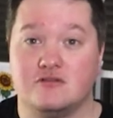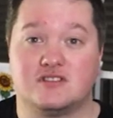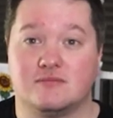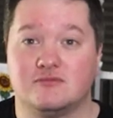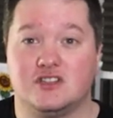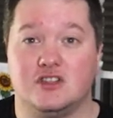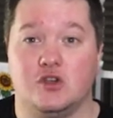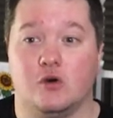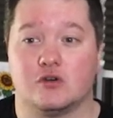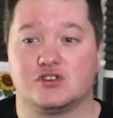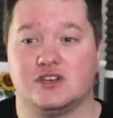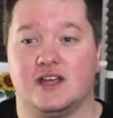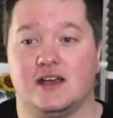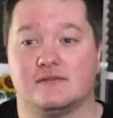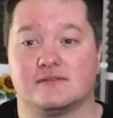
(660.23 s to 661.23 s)
them to the auction
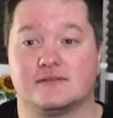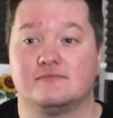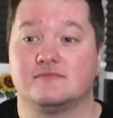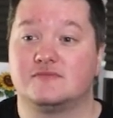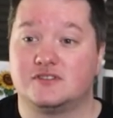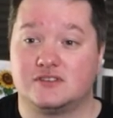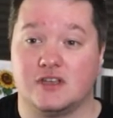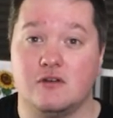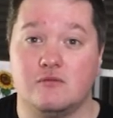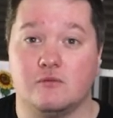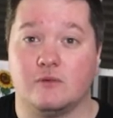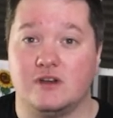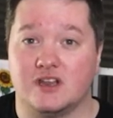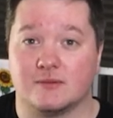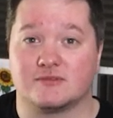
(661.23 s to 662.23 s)
house. So
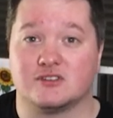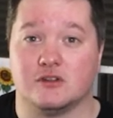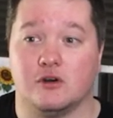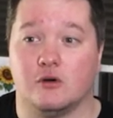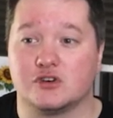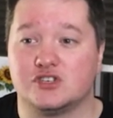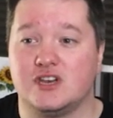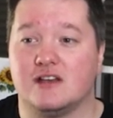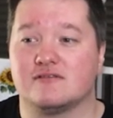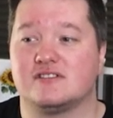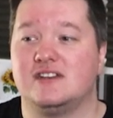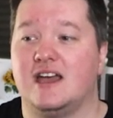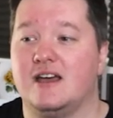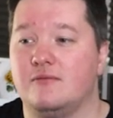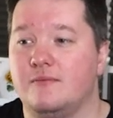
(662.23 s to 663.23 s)
when you come to an auction house
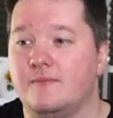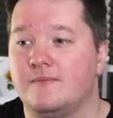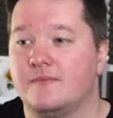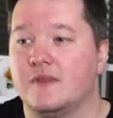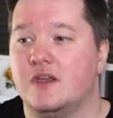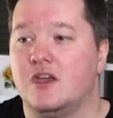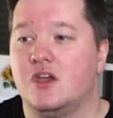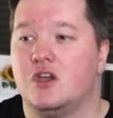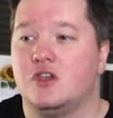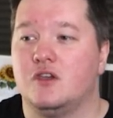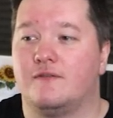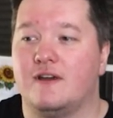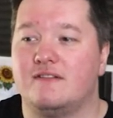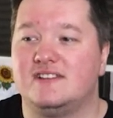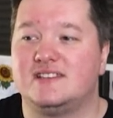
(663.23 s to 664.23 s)
now, you'll
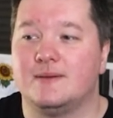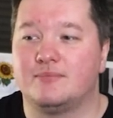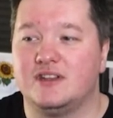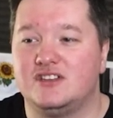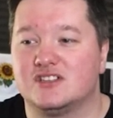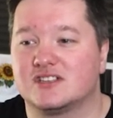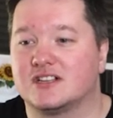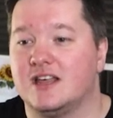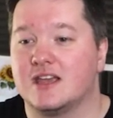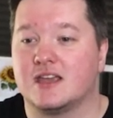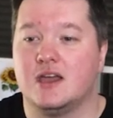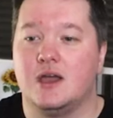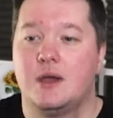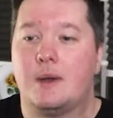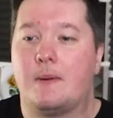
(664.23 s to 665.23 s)
very simply just click
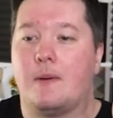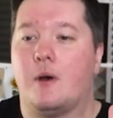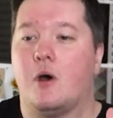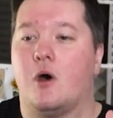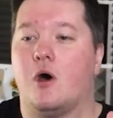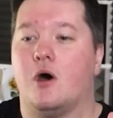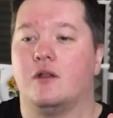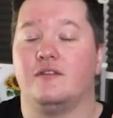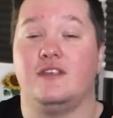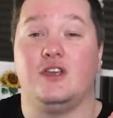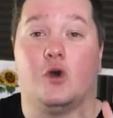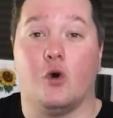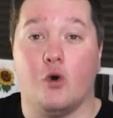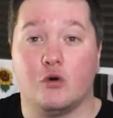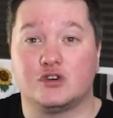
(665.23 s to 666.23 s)
on the
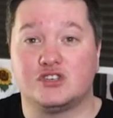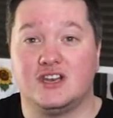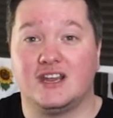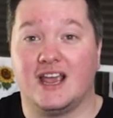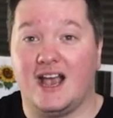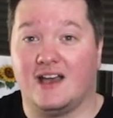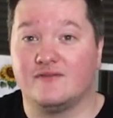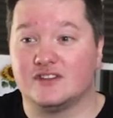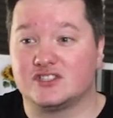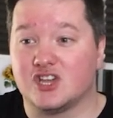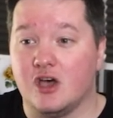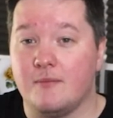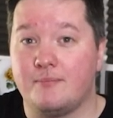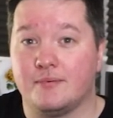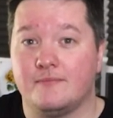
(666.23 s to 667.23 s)
auctioning at the
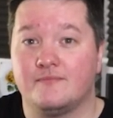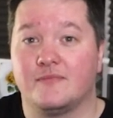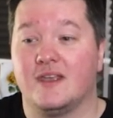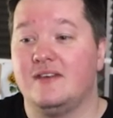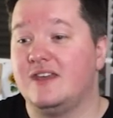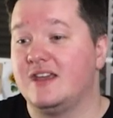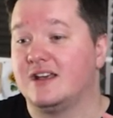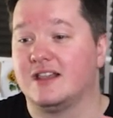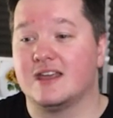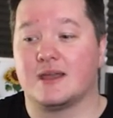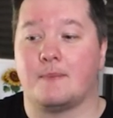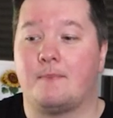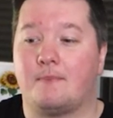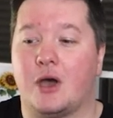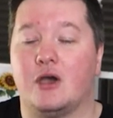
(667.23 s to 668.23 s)
top, then click
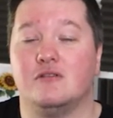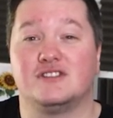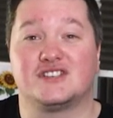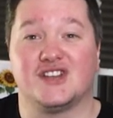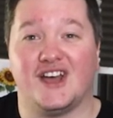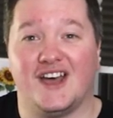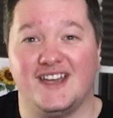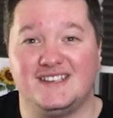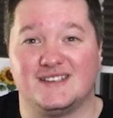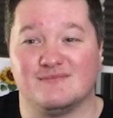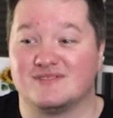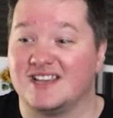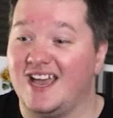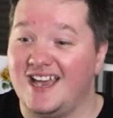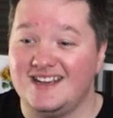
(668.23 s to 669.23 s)
post items
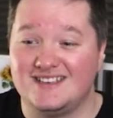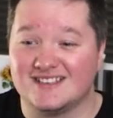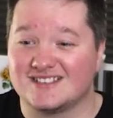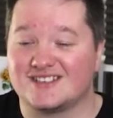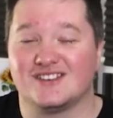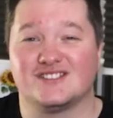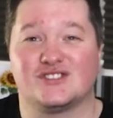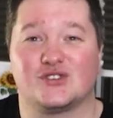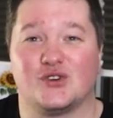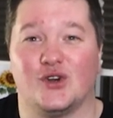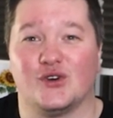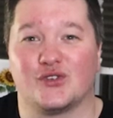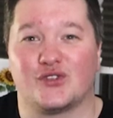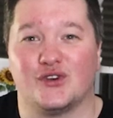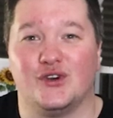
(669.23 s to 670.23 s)
and just scroll
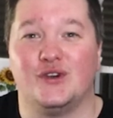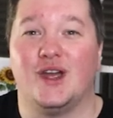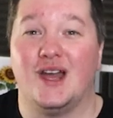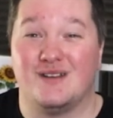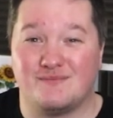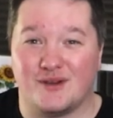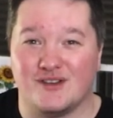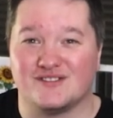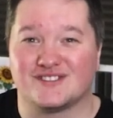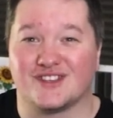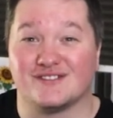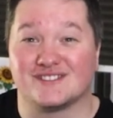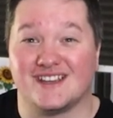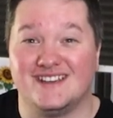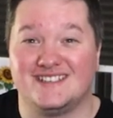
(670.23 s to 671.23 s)
through and post
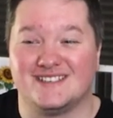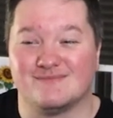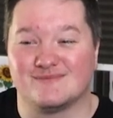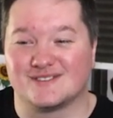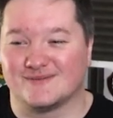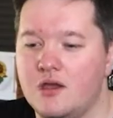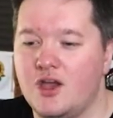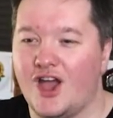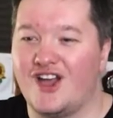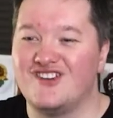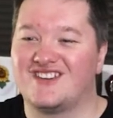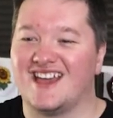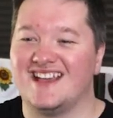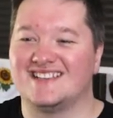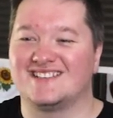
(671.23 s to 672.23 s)
those items.
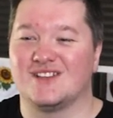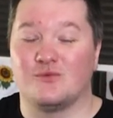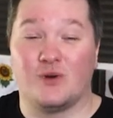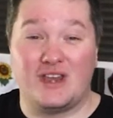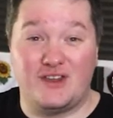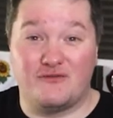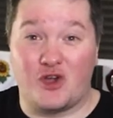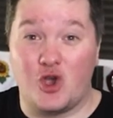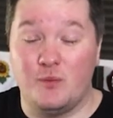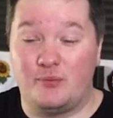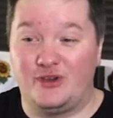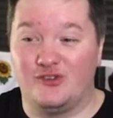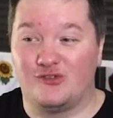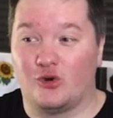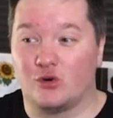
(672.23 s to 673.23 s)
Okay, so when you've opened
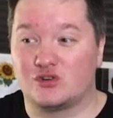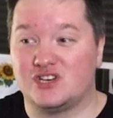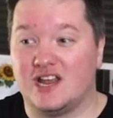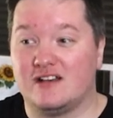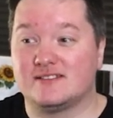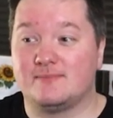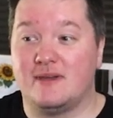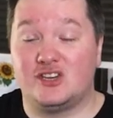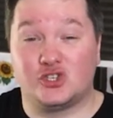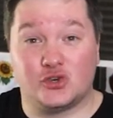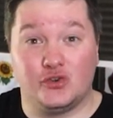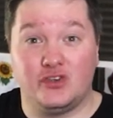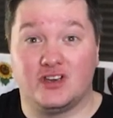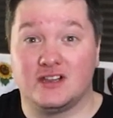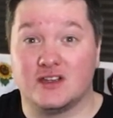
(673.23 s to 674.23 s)
your auction house, make sure
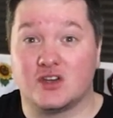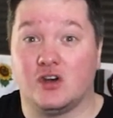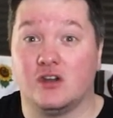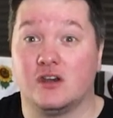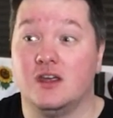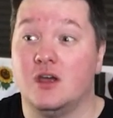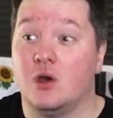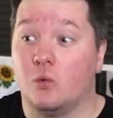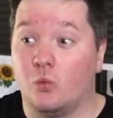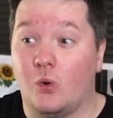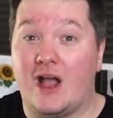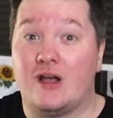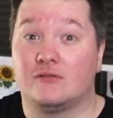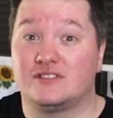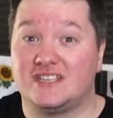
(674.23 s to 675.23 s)
you click on
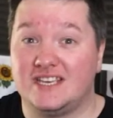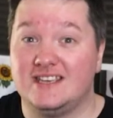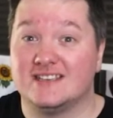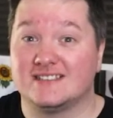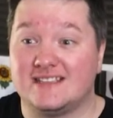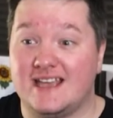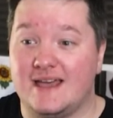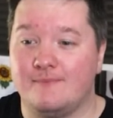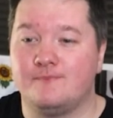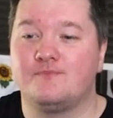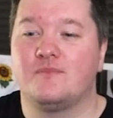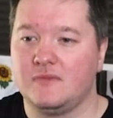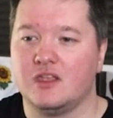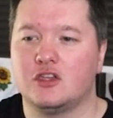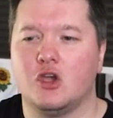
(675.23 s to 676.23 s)
WoW T S M.
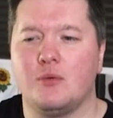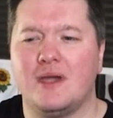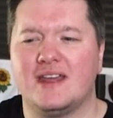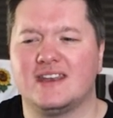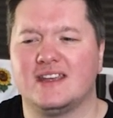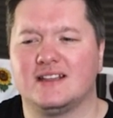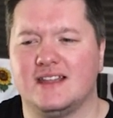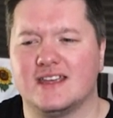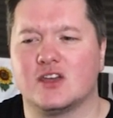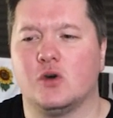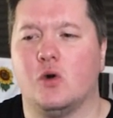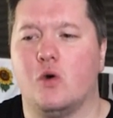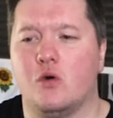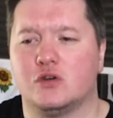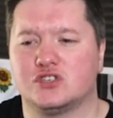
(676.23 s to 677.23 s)
Go ahead and click
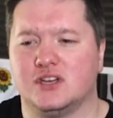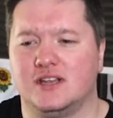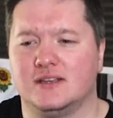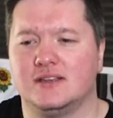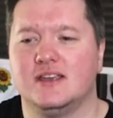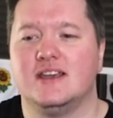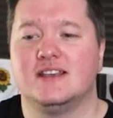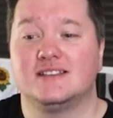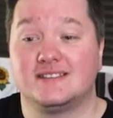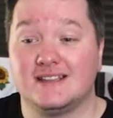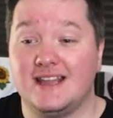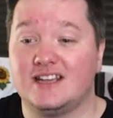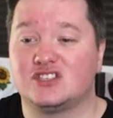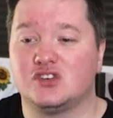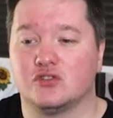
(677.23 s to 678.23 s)
auctioning,
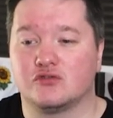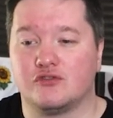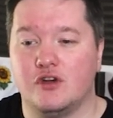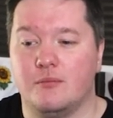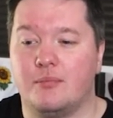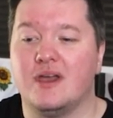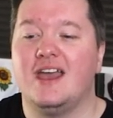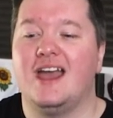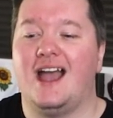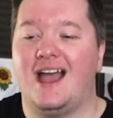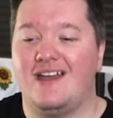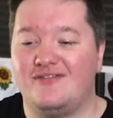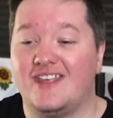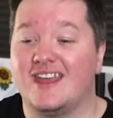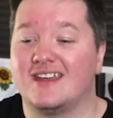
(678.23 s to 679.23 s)
select your group,
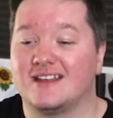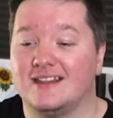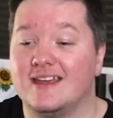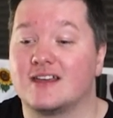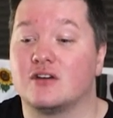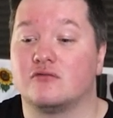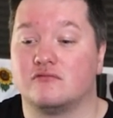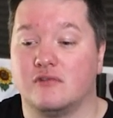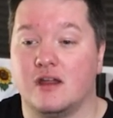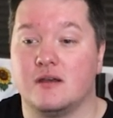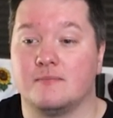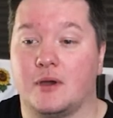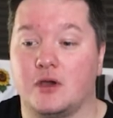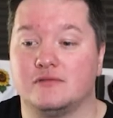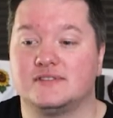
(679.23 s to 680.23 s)
and then click run
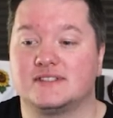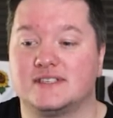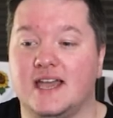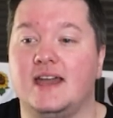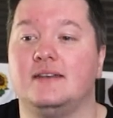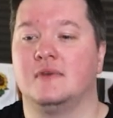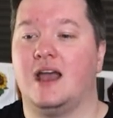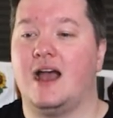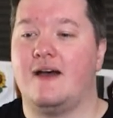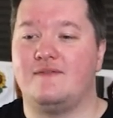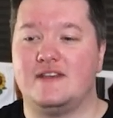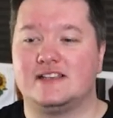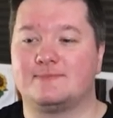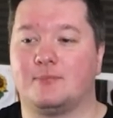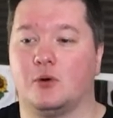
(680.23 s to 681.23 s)
post scan. At
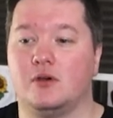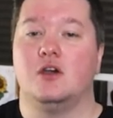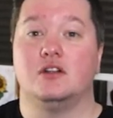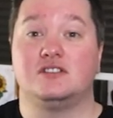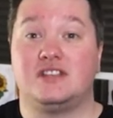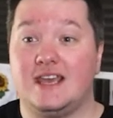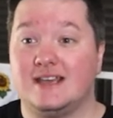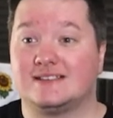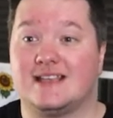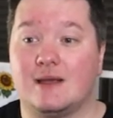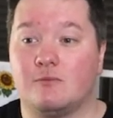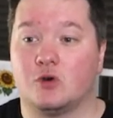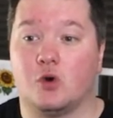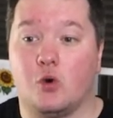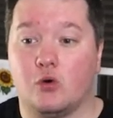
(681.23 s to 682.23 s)
this point, T S M
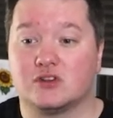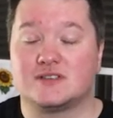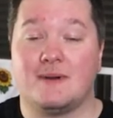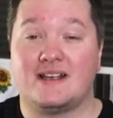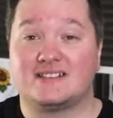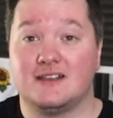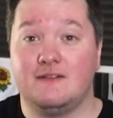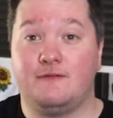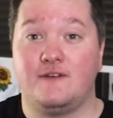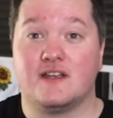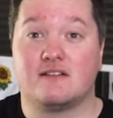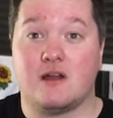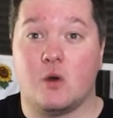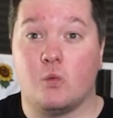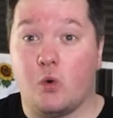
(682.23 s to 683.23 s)
will automatically figure
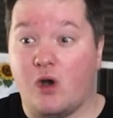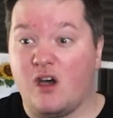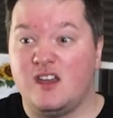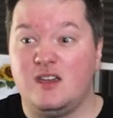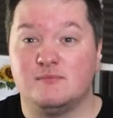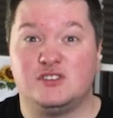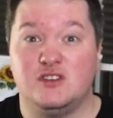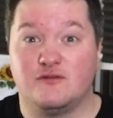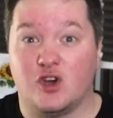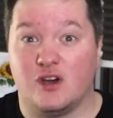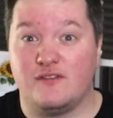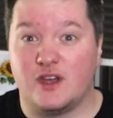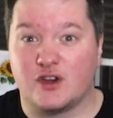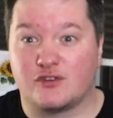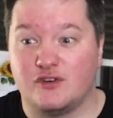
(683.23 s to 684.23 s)
out what items you've got in
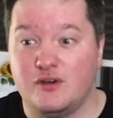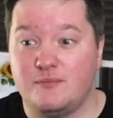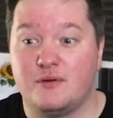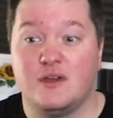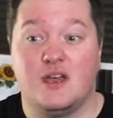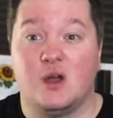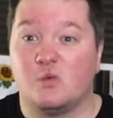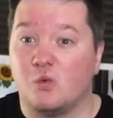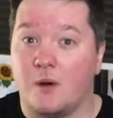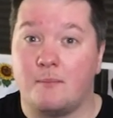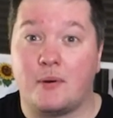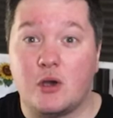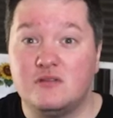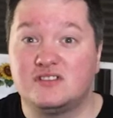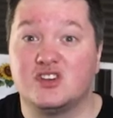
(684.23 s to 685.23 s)
that group, what
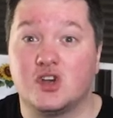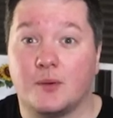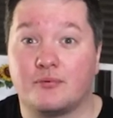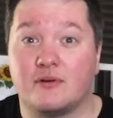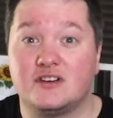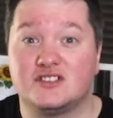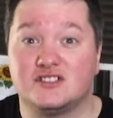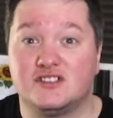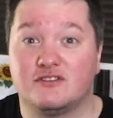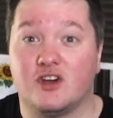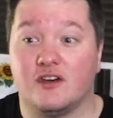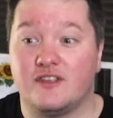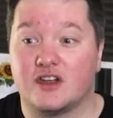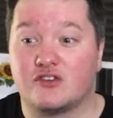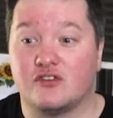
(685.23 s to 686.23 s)
posting operations you've got in
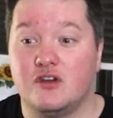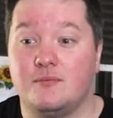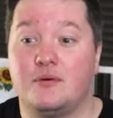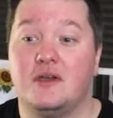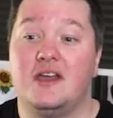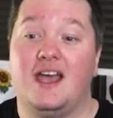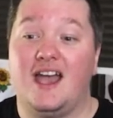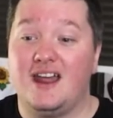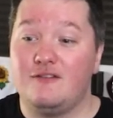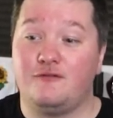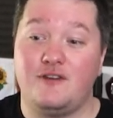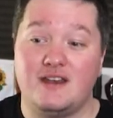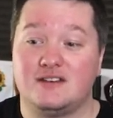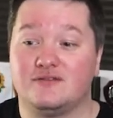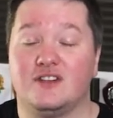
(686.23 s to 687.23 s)
that group, and
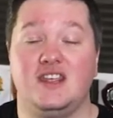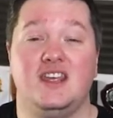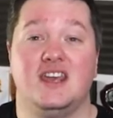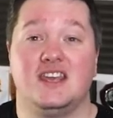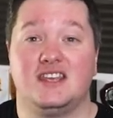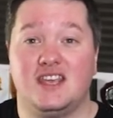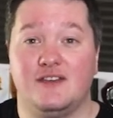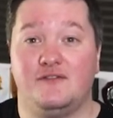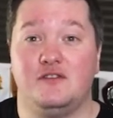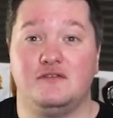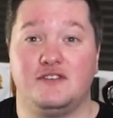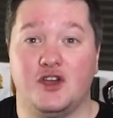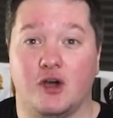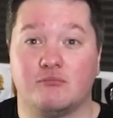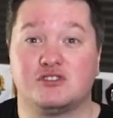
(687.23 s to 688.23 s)
effectively give you
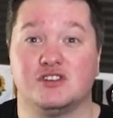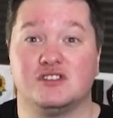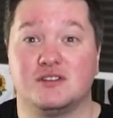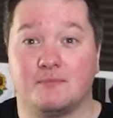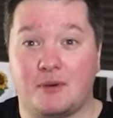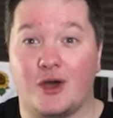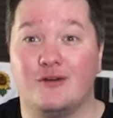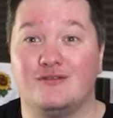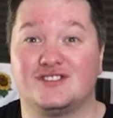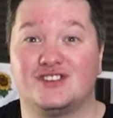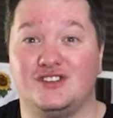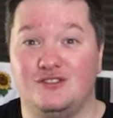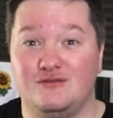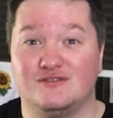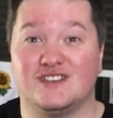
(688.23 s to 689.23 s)
the option to post
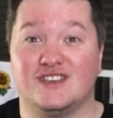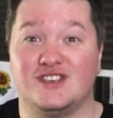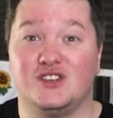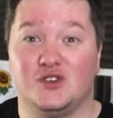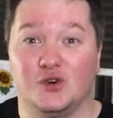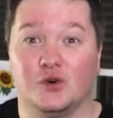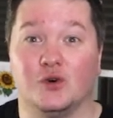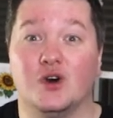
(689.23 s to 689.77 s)
using your